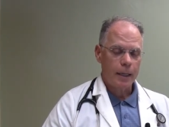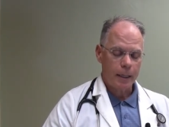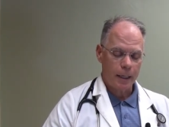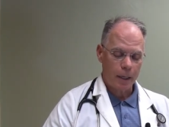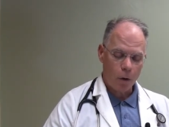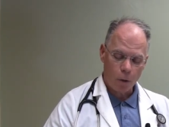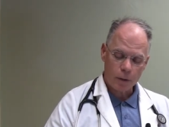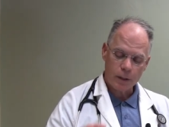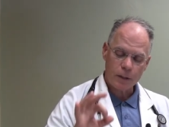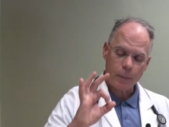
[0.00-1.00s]
in a
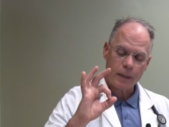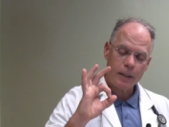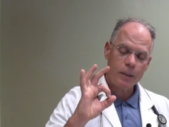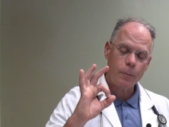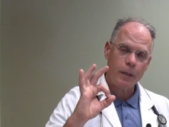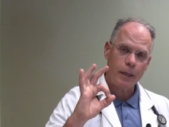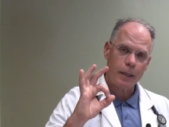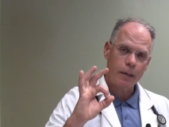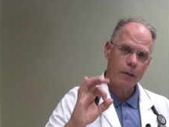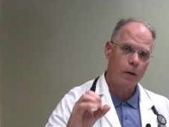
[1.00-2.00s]
heart that's about this
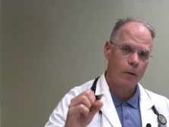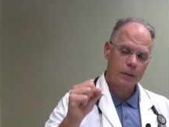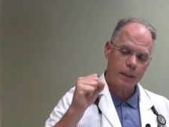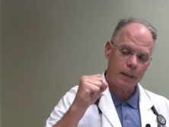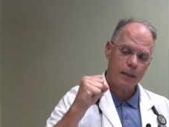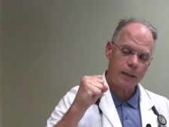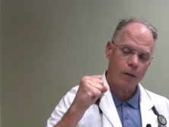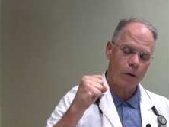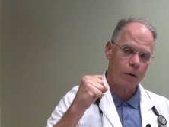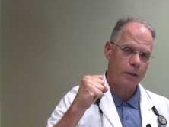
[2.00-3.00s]
big, dogs get it in
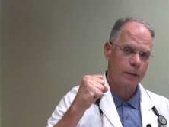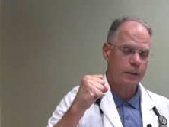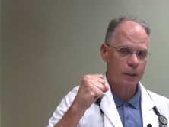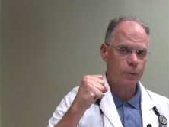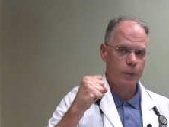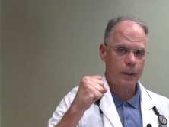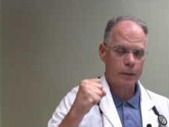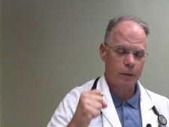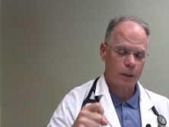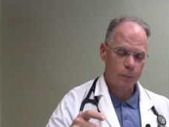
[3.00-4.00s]
a heart that's this big.
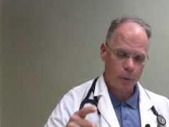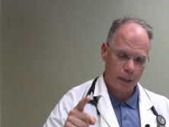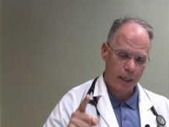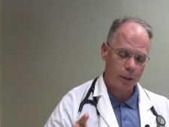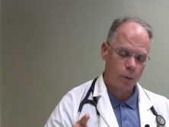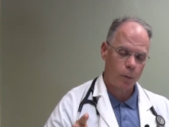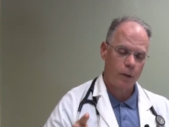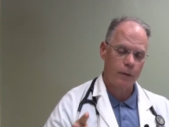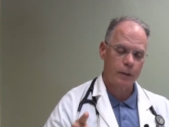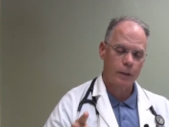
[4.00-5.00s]
So let's put an 8 to
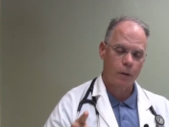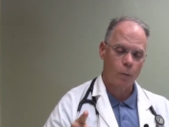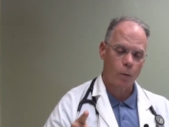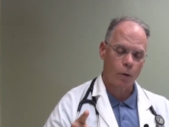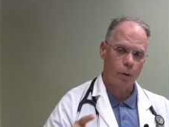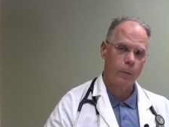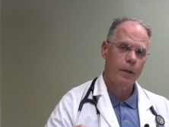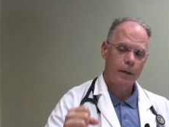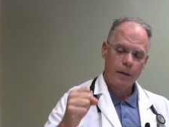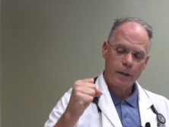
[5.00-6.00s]
12 inch long worm
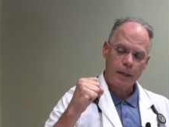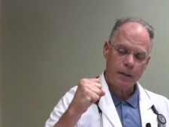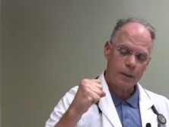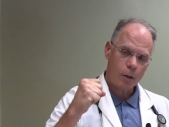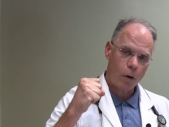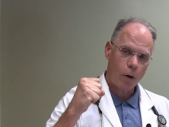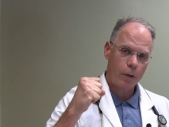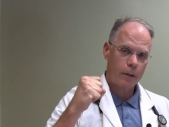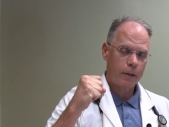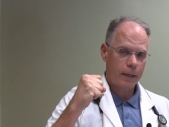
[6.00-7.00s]
in this
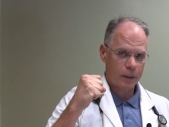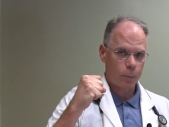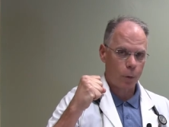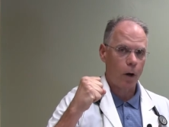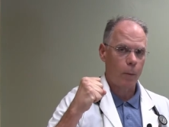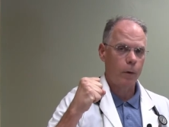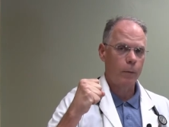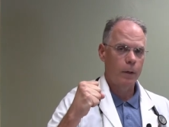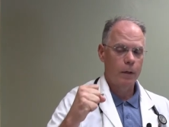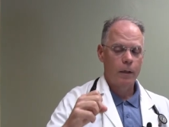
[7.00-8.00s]
heart, that's a
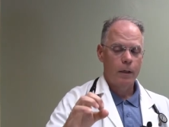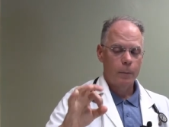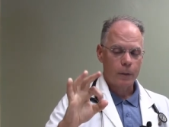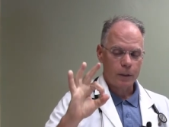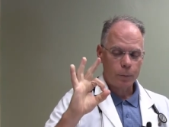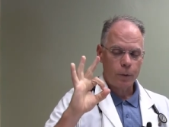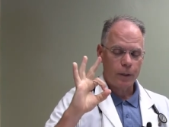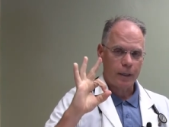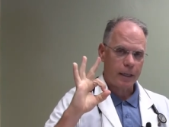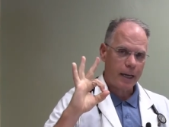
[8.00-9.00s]
problem but let's put
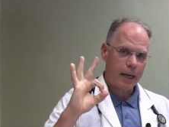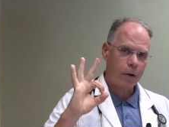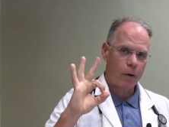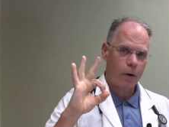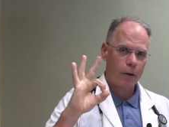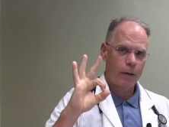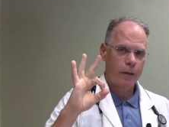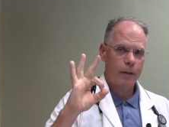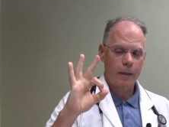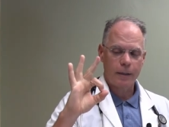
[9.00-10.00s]
it in a cat heart,
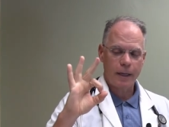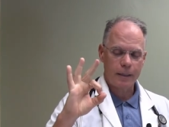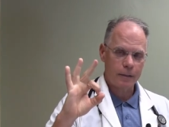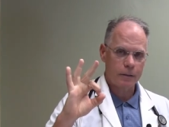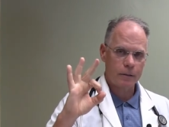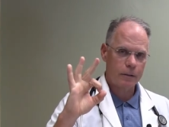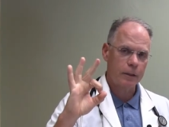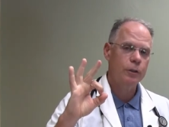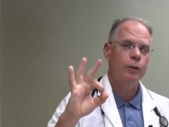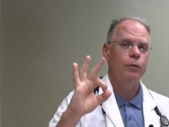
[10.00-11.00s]
and that is,
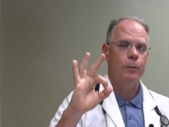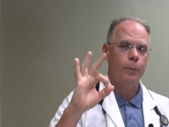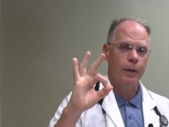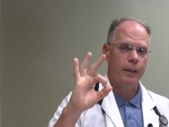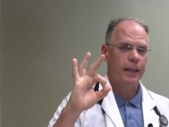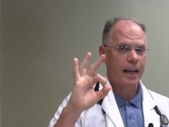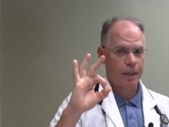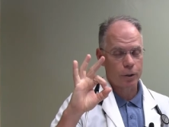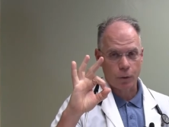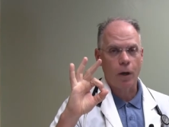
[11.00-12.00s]
excuse the pun,
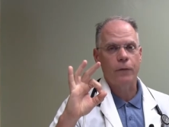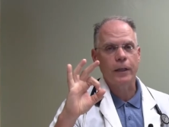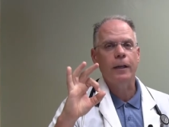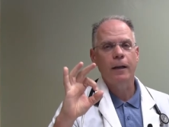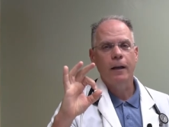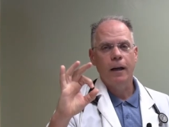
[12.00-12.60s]
catastrophic.